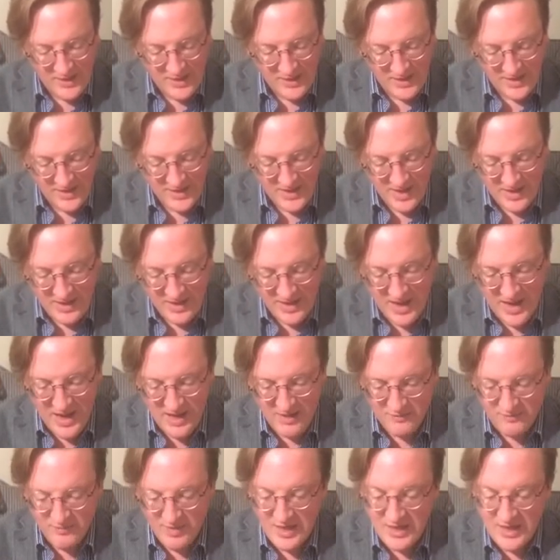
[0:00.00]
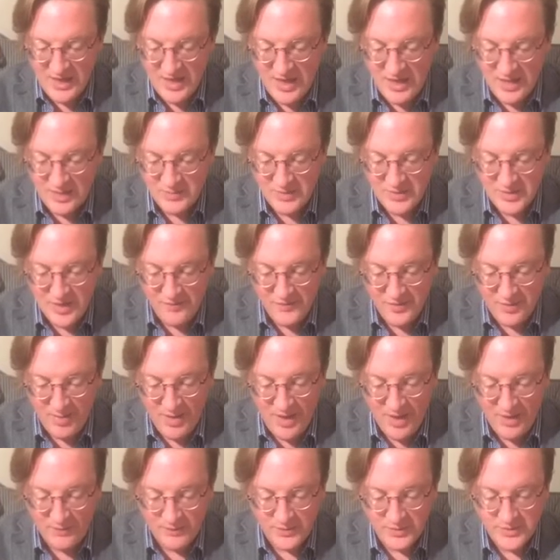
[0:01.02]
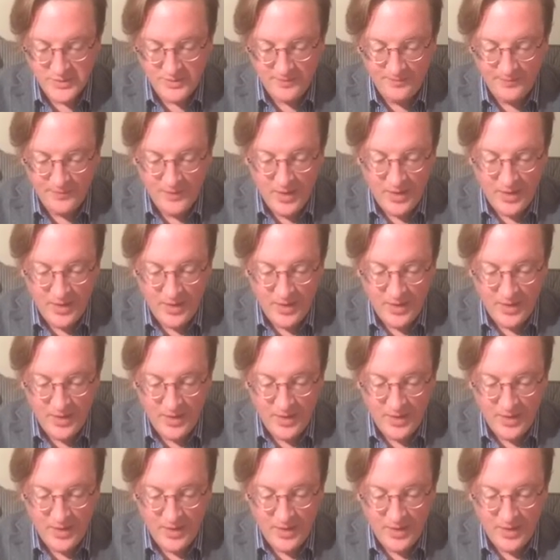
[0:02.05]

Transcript: like a cat readying himself to pounce,